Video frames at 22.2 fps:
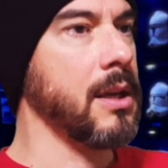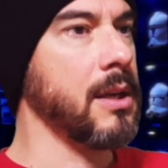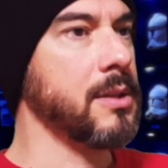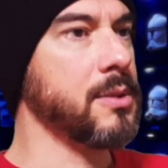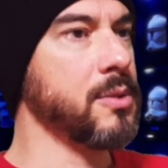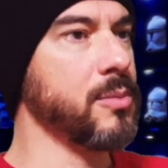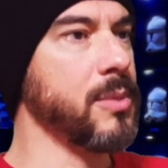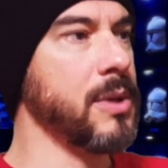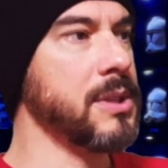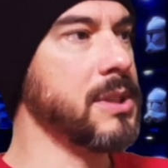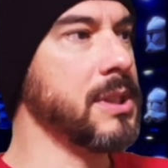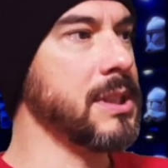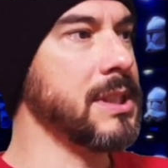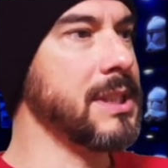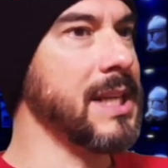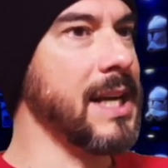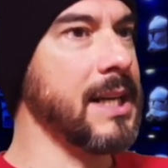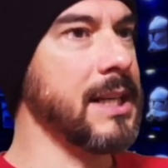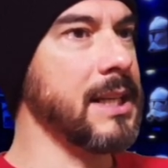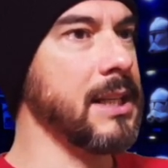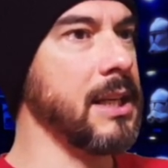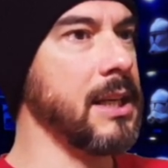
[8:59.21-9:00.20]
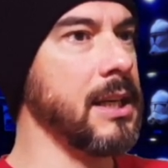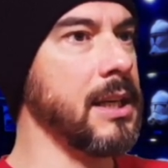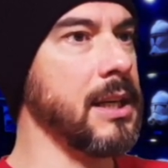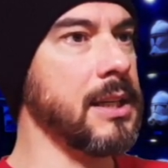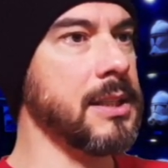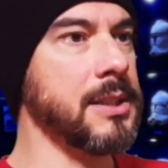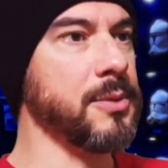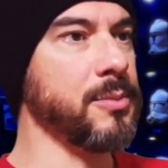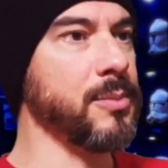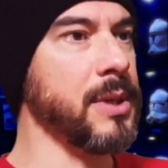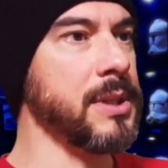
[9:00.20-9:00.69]
It's
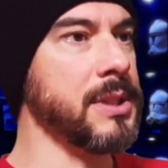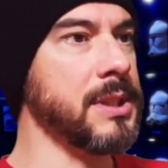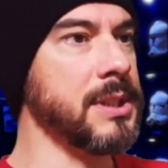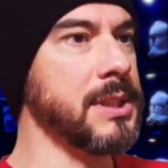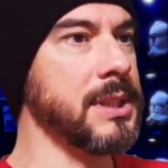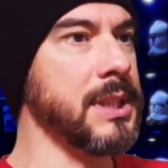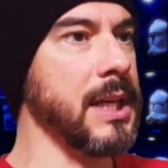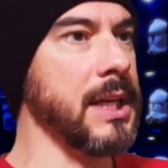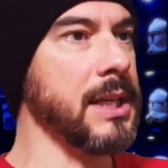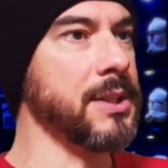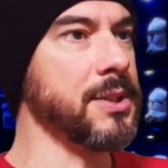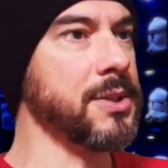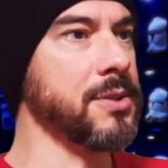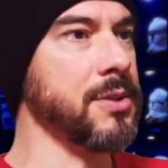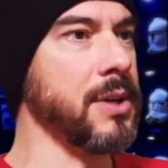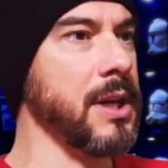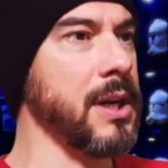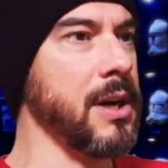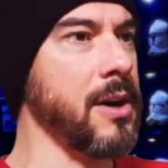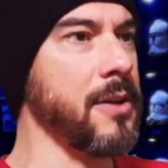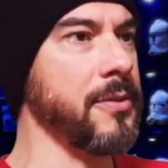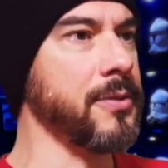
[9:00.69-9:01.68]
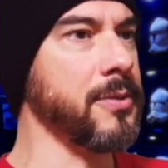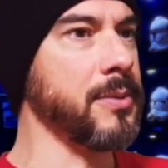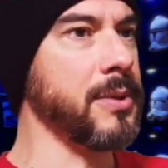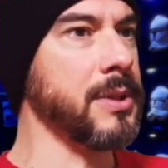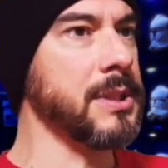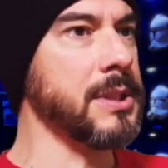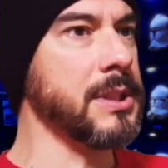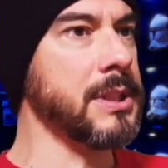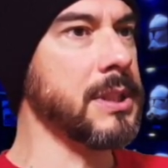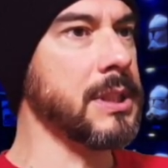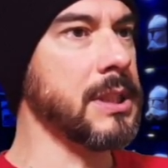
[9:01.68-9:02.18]
almost a scene straight
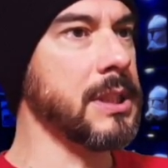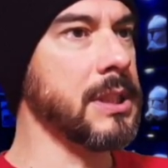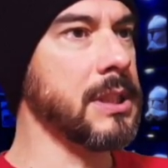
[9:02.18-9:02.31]
afterwards.